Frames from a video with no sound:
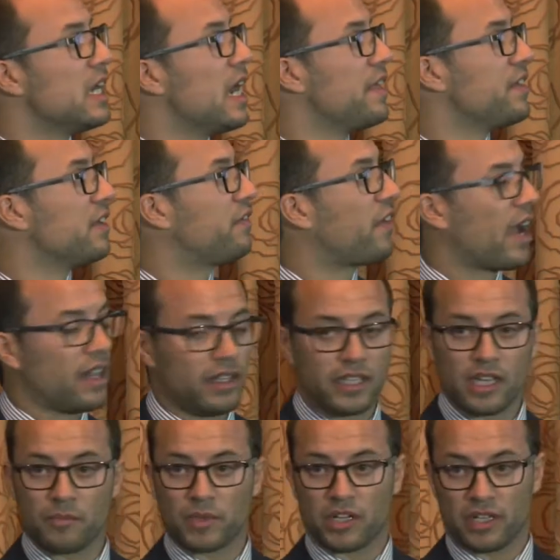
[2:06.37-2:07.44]
And then
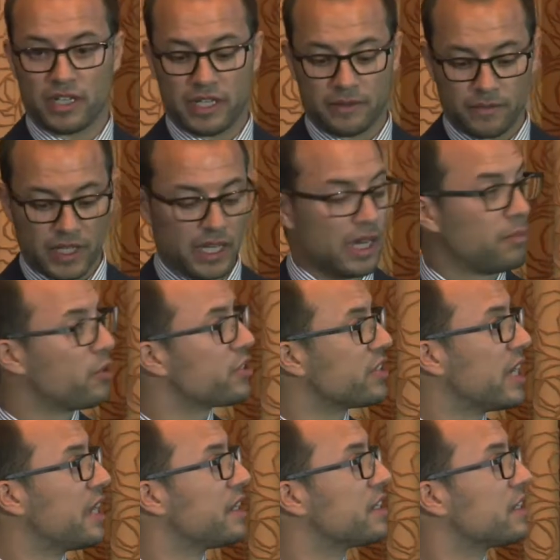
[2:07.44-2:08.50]
finally, I'm going to
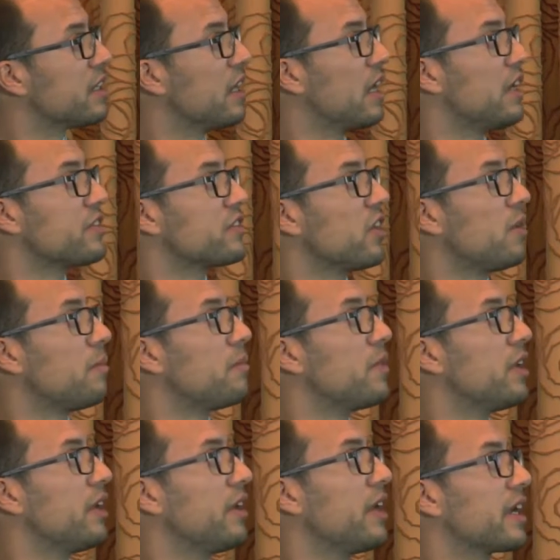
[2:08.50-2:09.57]
present
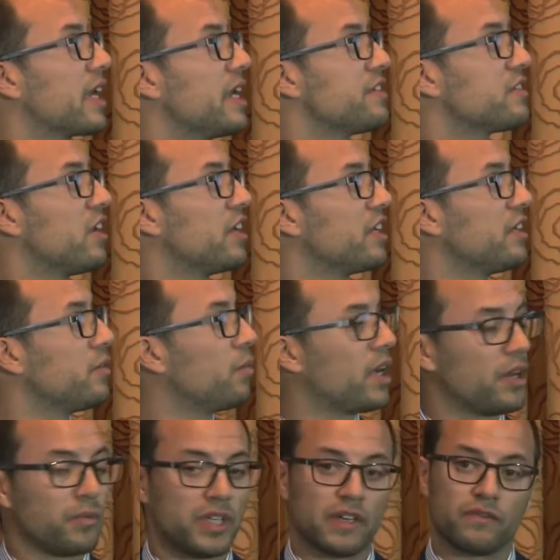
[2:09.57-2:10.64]
a case study
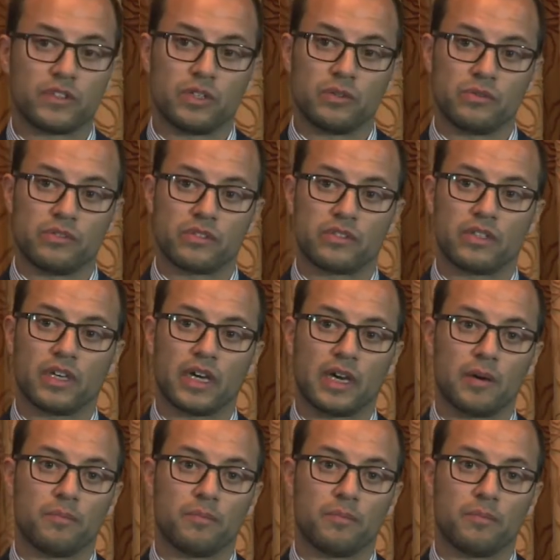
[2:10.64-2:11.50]
where we have used